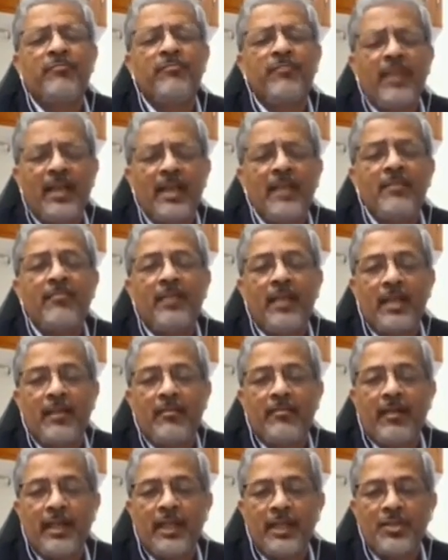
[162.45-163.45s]
very, very,
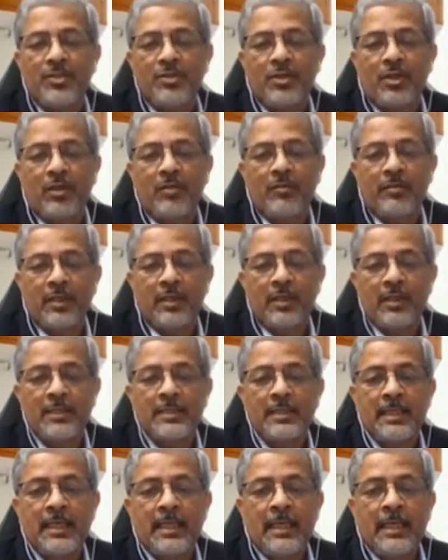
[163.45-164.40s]
very strong for us.